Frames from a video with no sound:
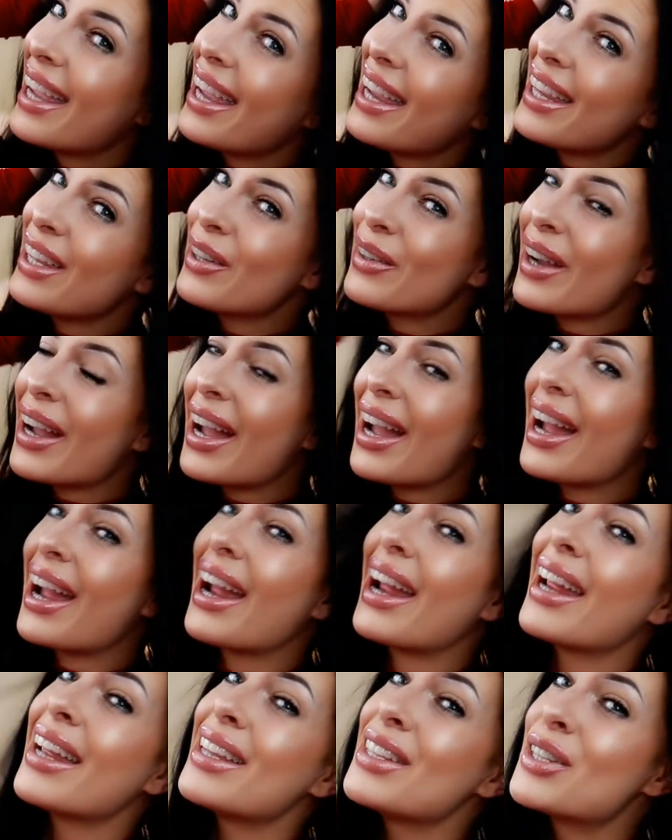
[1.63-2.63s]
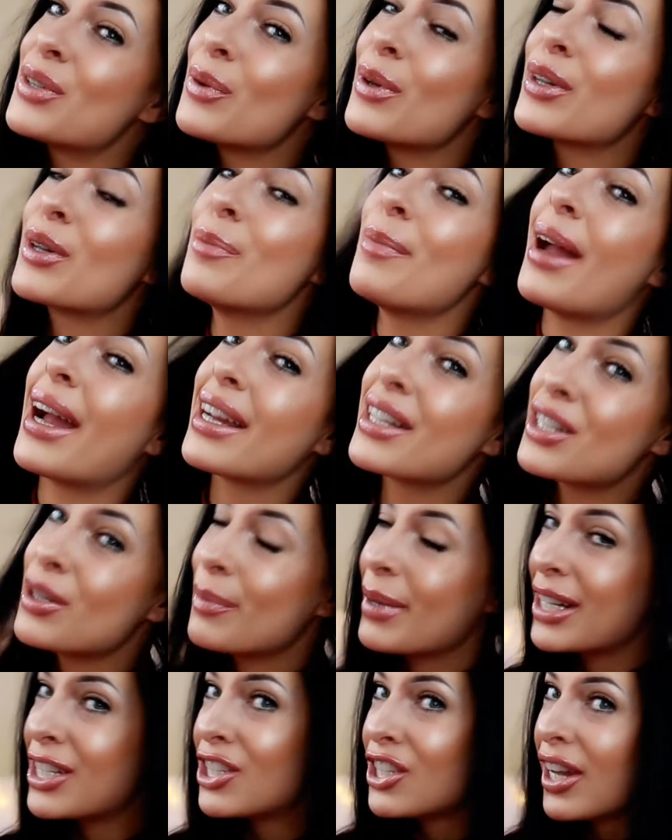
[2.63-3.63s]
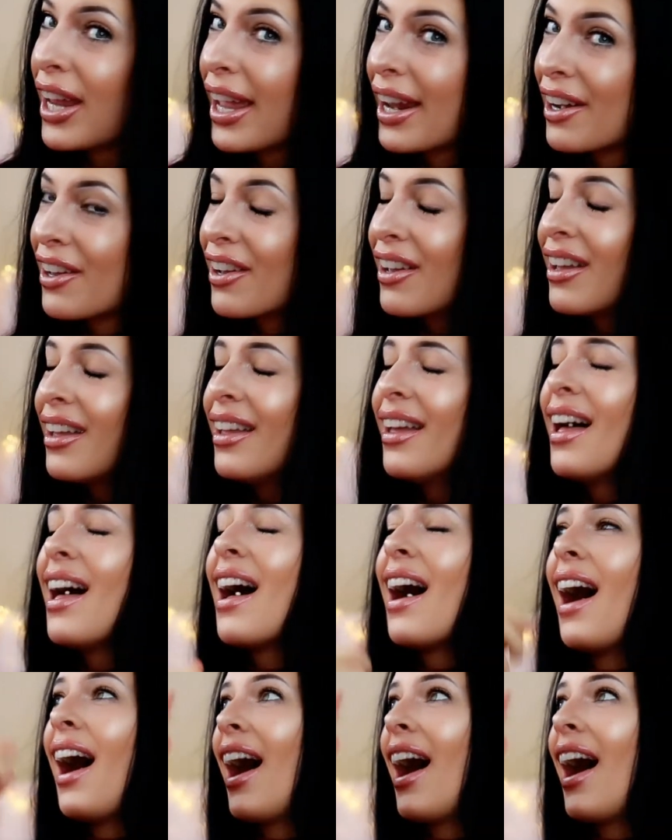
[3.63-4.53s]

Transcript: Hey you guys, welcome back to my channel.